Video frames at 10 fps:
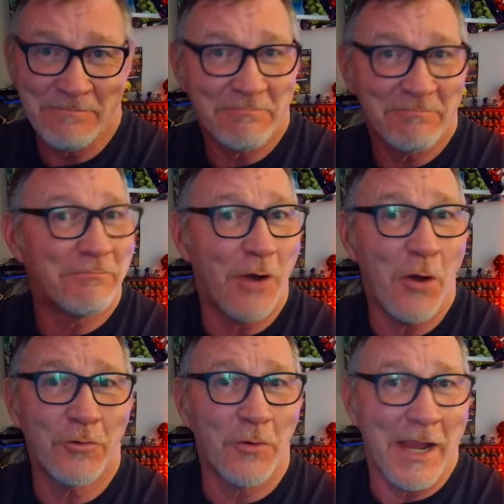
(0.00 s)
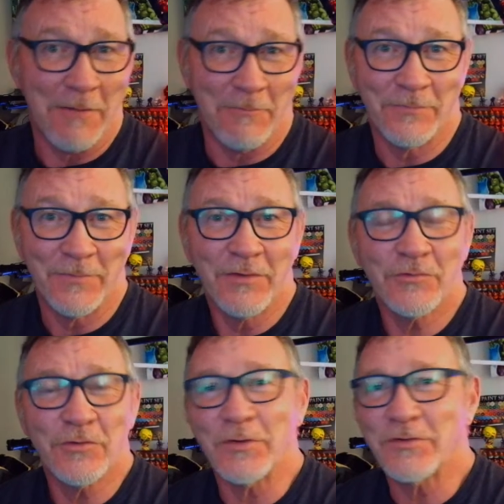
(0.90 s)
program.
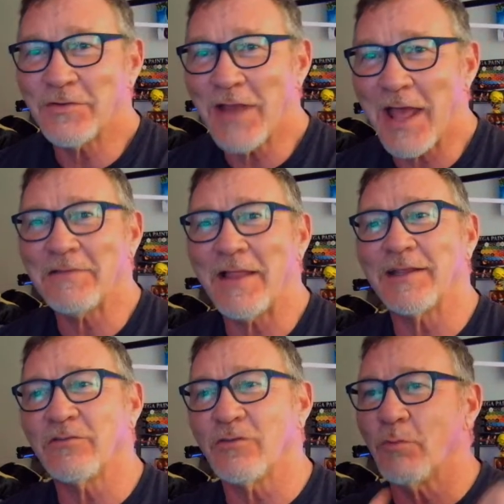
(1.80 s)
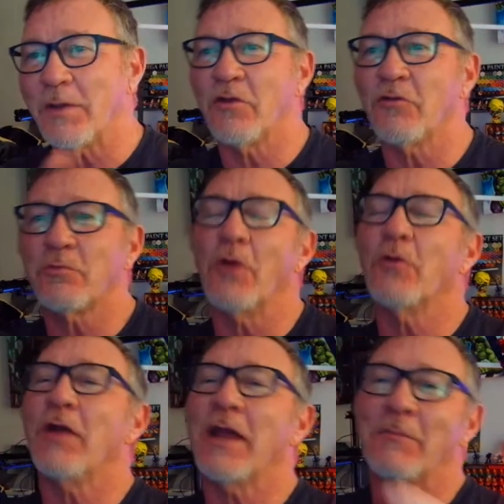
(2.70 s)
So it's not like it's a Windows
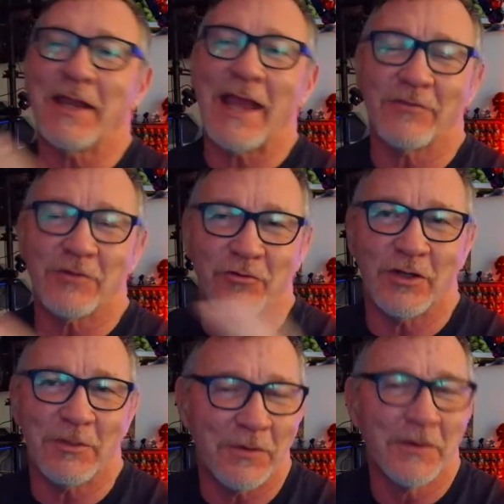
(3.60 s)
program that has a cheap